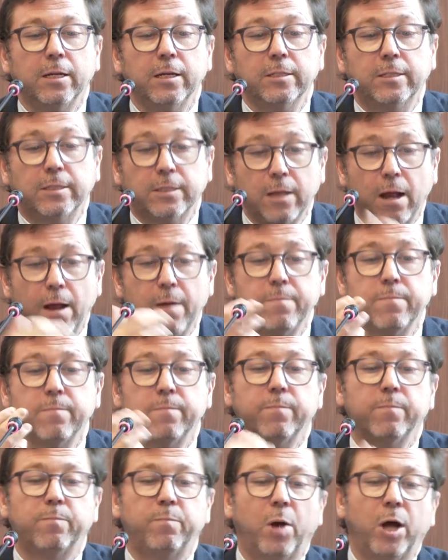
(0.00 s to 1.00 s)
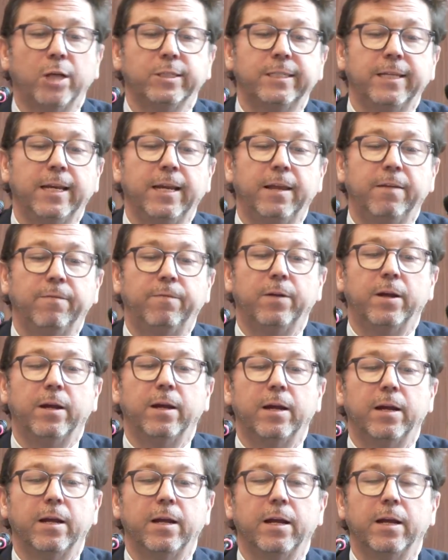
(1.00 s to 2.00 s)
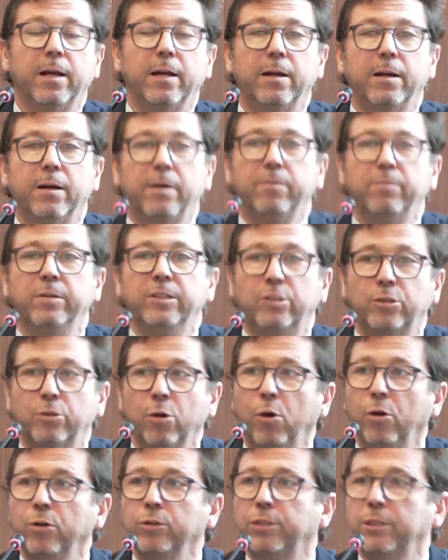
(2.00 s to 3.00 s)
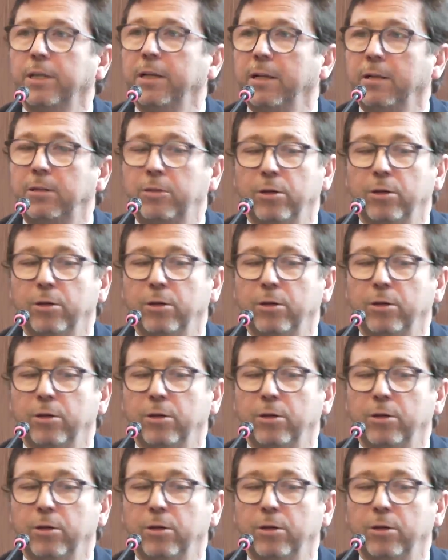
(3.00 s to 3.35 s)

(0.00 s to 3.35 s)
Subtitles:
some positive results in